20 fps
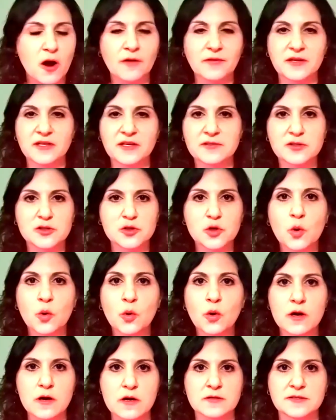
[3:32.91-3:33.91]
these
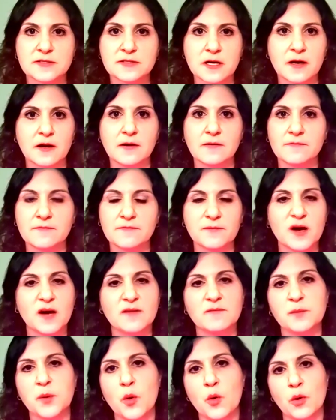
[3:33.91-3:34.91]
tours of a
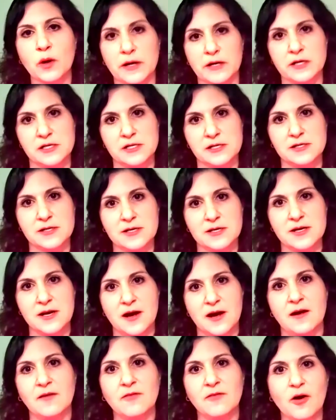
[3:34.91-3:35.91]
port
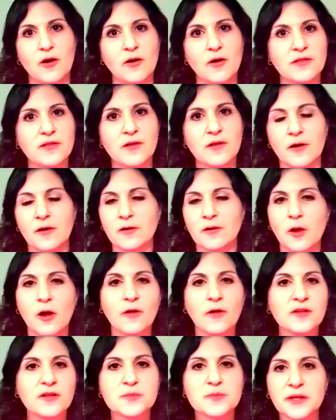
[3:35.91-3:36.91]
of all
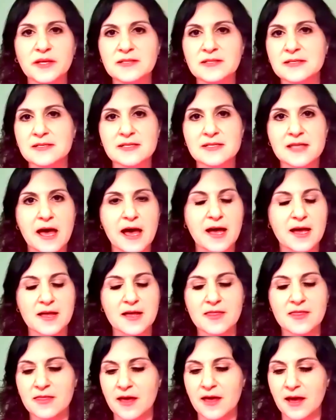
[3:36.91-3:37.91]
these places that
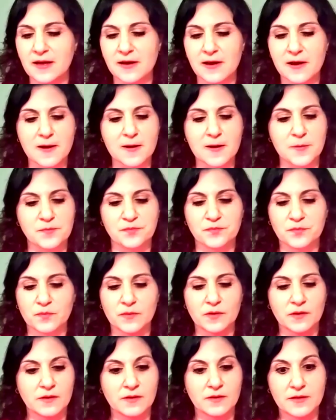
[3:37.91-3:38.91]

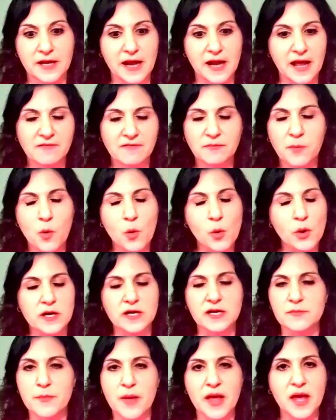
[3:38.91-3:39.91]
have port and make